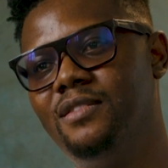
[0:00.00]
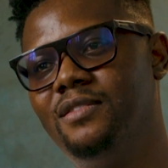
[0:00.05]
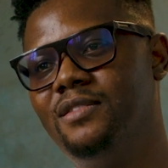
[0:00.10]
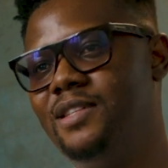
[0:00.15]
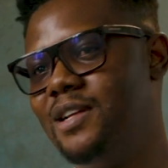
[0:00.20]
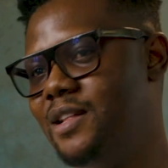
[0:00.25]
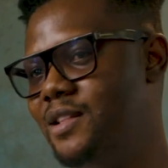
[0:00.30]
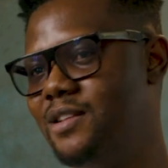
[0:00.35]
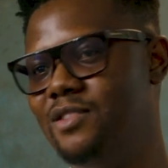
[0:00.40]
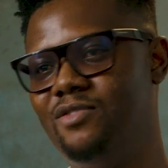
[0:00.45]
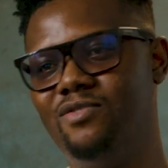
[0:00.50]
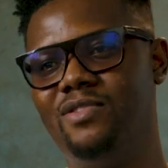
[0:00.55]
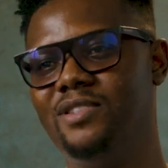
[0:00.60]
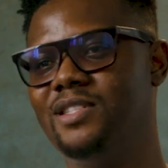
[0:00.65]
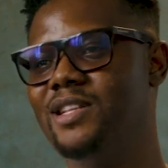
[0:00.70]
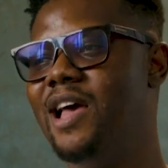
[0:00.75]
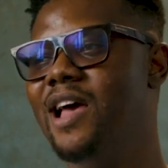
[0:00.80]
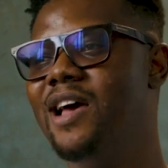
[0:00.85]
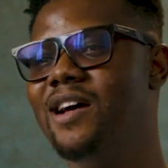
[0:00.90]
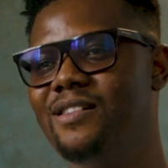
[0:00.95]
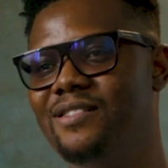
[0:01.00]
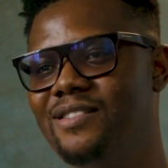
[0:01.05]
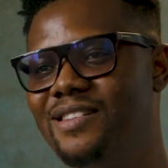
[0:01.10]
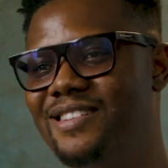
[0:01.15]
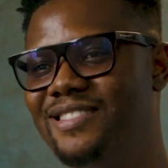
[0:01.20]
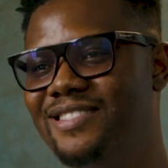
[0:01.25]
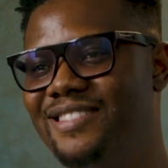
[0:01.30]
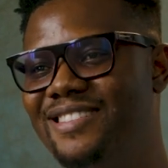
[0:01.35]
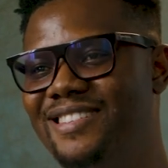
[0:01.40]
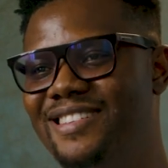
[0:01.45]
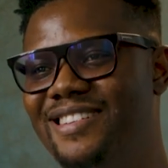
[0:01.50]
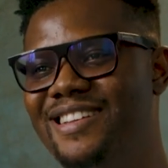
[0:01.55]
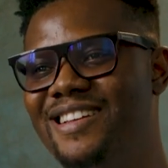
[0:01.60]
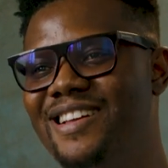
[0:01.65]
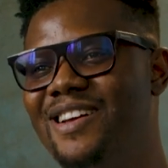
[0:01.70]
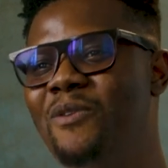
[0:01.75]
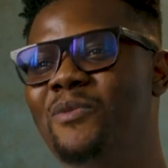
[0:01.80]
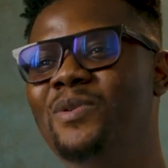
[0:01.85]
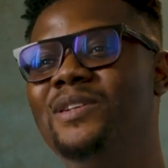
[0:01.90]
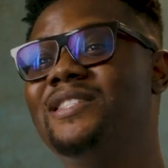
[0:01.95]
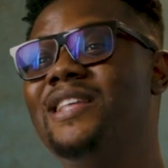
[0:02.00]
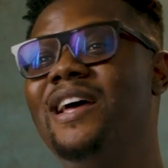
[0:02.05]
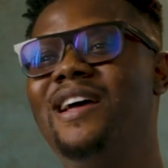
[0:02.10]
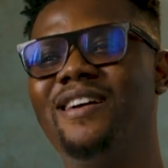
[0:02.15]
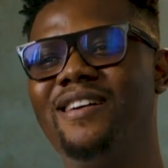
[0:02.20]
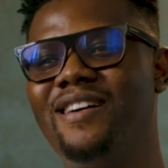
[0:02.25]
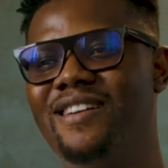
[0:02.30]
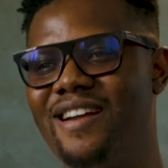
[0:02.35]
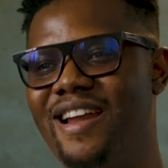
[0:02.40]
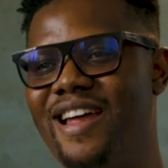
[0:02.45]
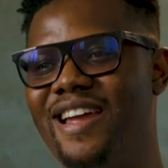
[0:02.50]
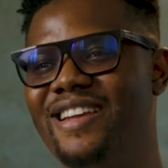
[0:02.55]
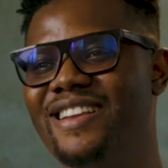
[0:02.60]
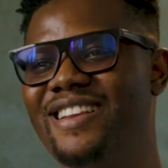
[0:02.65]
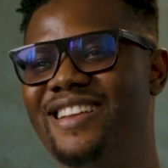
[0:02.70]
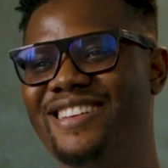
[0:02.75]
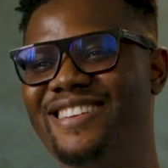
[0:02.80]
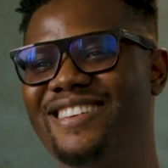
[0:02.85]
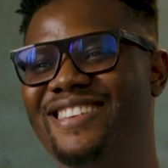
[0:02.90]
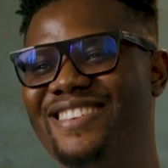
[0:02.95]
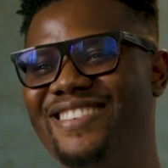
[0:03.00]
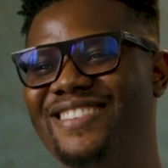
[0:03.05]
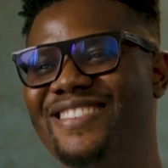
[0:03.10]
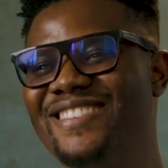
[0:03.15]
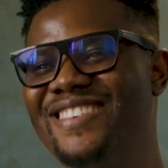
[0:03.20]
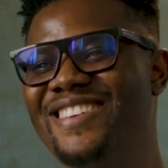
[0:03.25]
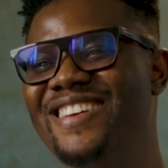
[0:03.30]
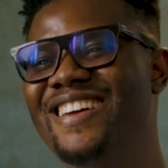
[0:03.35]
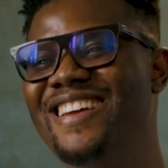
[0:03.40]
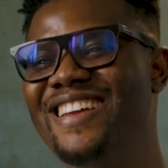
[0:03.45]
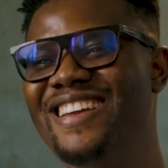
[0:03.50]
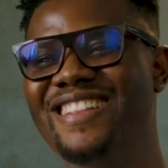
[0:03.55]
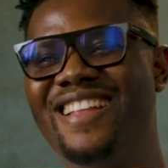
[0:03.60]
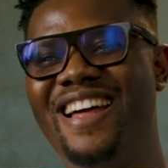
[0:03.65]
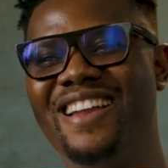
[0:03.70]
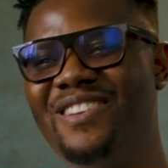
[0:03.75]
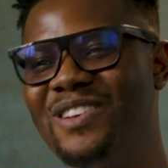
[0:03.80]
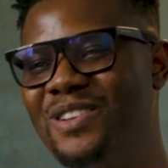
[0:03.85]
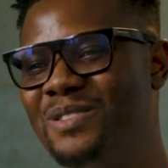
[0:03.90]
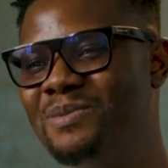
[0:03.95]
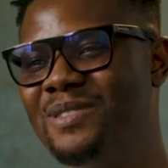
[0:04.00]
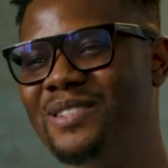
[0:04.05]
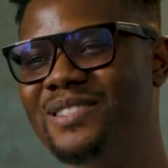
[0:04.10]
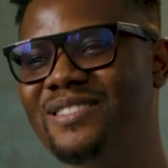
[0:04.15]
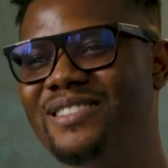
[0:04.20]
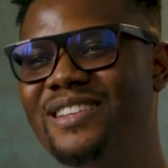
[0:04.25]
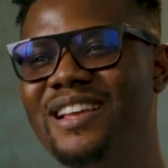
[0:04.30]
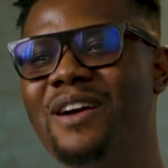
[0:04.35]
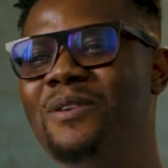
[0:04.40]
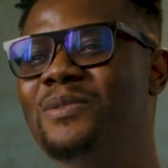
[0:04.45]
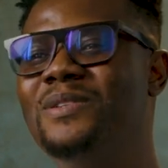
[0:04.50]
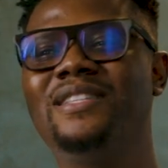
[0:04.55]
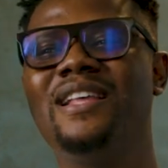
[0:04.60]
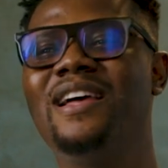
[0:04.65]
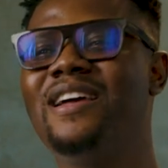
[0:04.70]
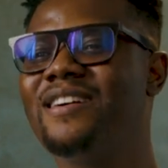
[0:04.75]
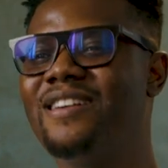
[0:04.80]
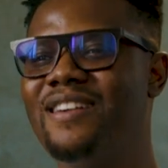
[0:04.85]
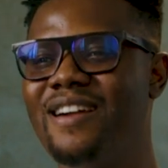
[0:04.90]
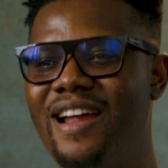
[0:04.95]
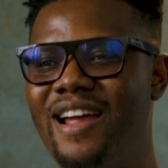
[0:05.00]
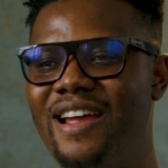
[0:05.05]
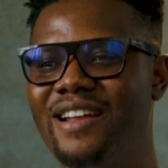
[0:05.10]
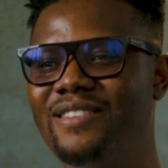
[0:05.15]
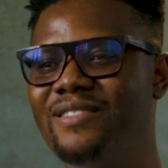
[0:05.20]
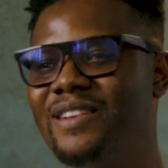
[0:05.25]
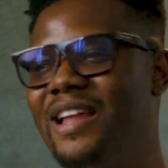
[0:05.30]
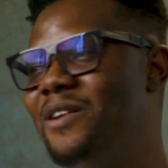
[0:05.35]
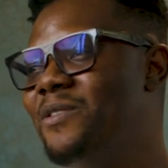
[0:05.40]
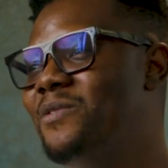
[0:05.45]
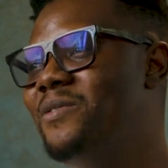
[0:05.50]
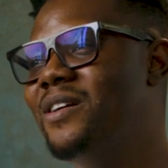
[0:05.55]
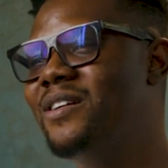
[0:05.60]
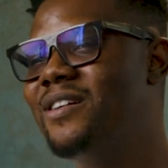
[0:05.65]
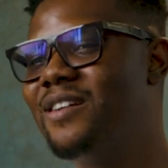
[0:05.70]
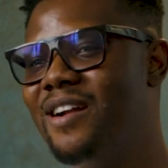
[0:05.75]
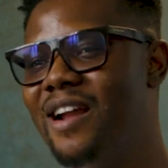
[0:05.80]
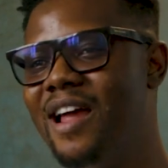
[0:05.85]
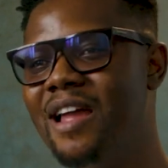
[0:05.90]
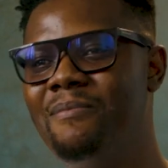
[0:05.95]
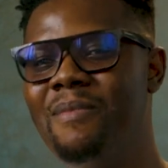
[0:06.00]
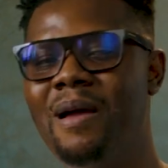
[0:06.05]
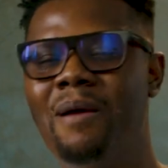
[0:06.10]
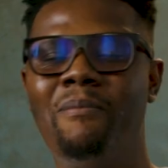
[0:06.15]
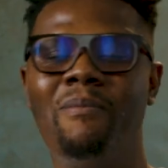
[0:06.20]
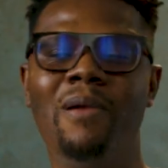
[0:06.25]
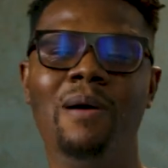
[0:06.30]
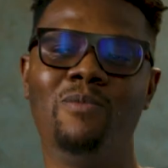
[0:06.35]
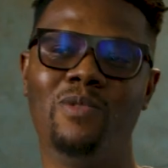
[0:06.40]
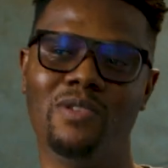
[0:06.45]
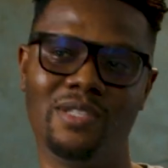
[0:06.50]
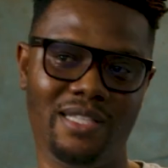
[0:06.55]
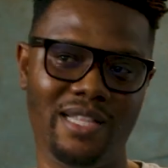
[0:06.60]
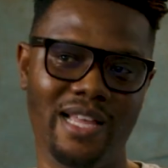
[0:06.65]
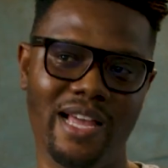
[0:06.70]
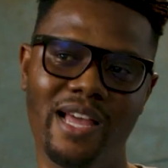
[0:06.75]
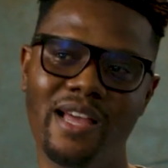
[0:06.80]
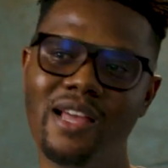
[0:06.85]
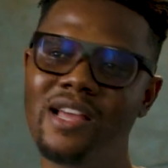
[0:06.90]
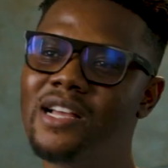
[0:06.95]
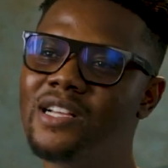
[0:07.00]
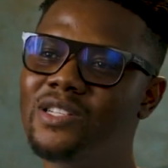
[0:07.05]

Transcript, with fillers: Charlie, it was hell. We started crying at the hospital. Yeah, we started crying, like we were crying. My mom was there.